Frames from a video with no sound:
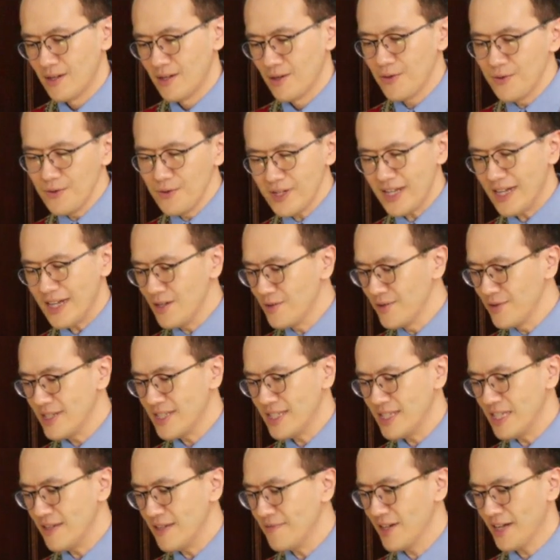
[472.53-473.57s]
Who can
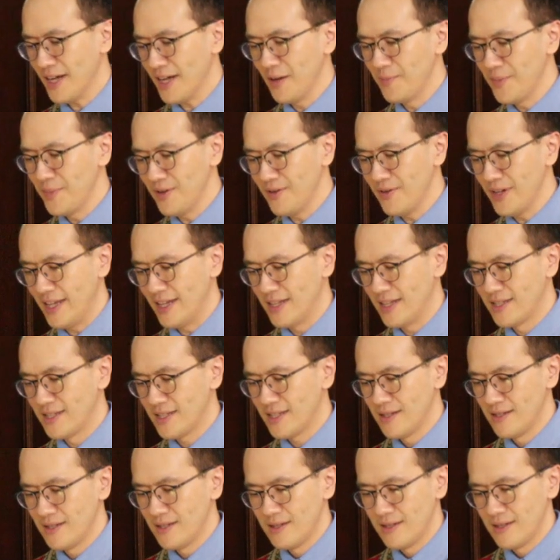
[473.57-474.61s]
receive a communion?
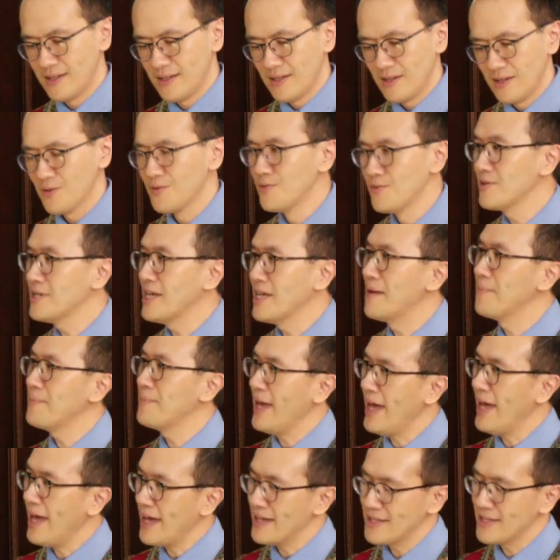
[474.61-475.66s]
Who can
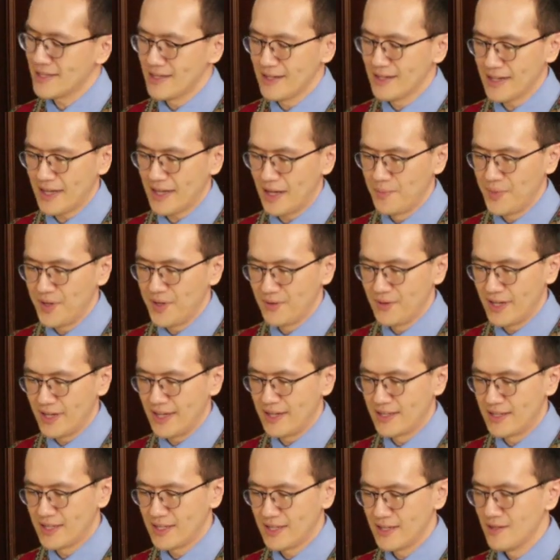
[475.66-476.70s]
pass the
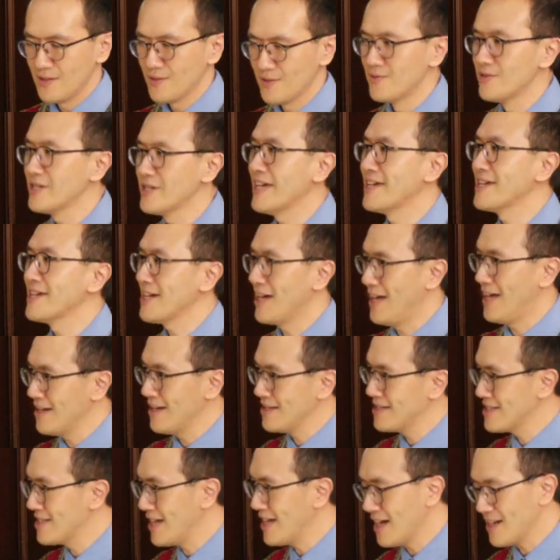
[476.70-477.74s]
communion? Who can
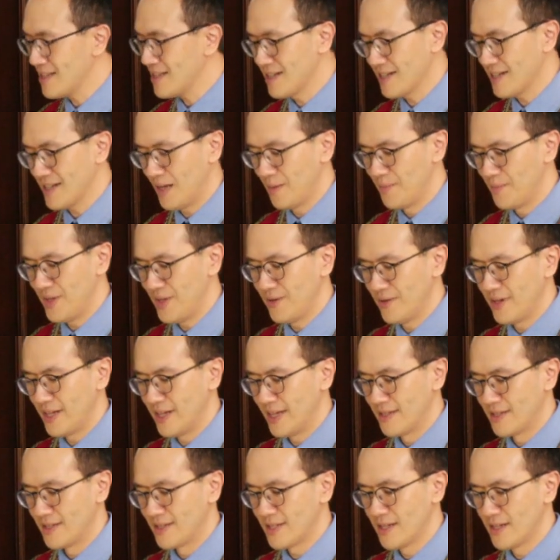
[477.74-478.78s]
conduct the
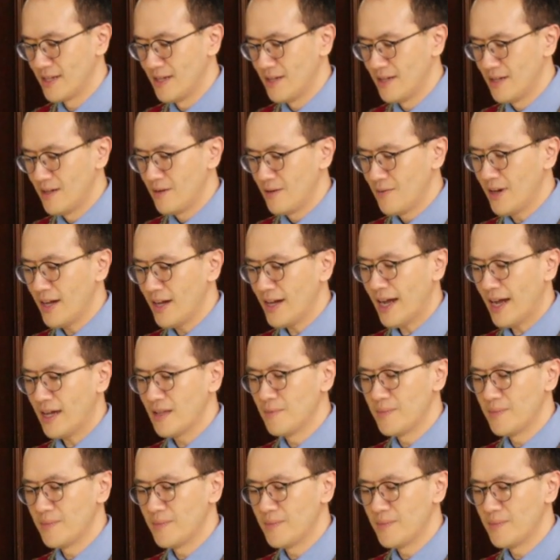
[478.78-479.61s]
communion? What kind of